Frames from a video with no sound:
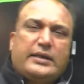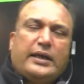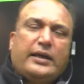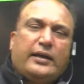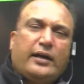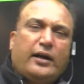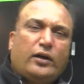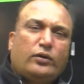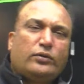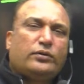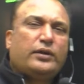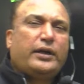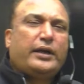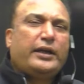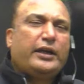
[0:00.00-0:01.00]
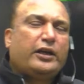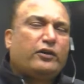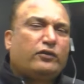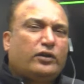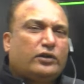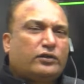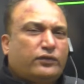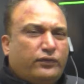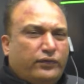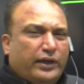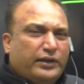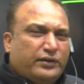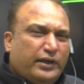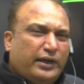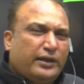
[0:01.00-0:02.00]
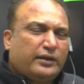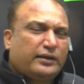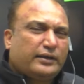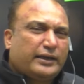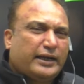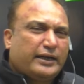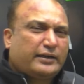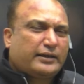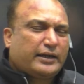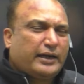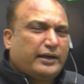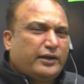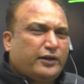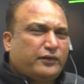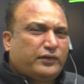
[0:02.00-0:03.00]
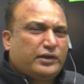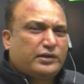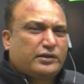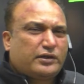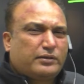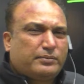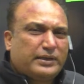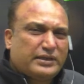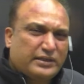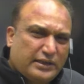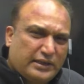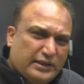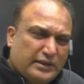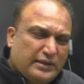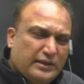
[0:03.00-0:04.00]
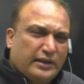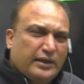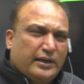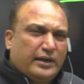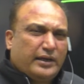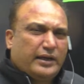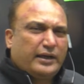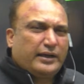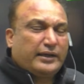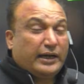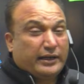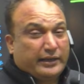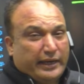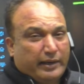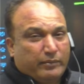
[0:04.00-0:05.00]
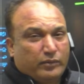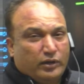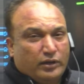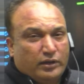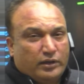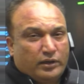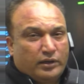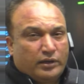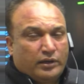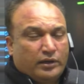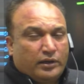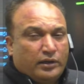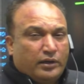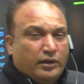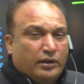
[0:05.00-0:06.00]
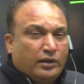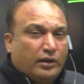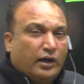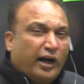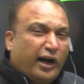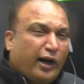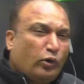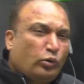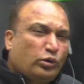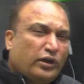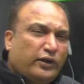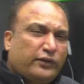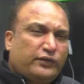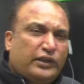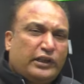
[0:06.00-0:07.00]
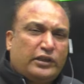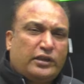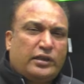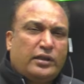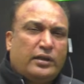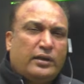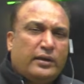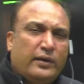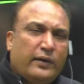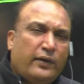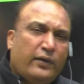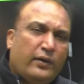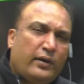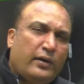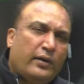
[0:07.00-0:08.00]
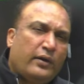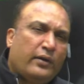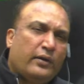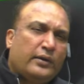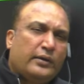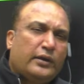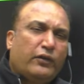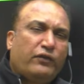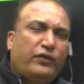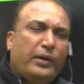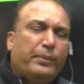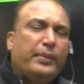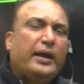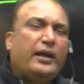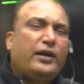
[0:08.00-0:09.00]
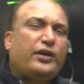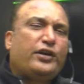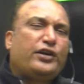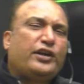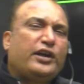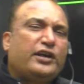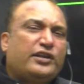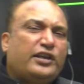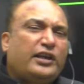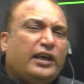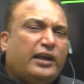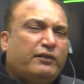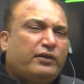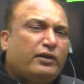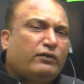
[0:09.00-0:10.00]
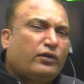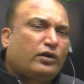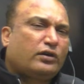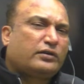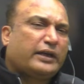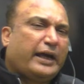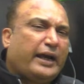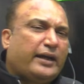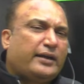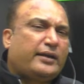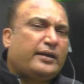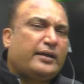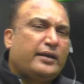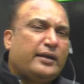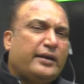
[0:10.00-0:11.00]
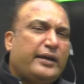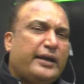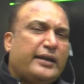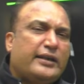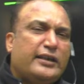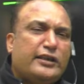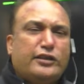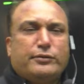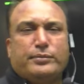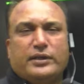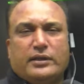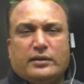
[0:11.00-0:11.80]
how the India was facing that kind of disturbances in that time. Out of this, the female literacy level was at negligible.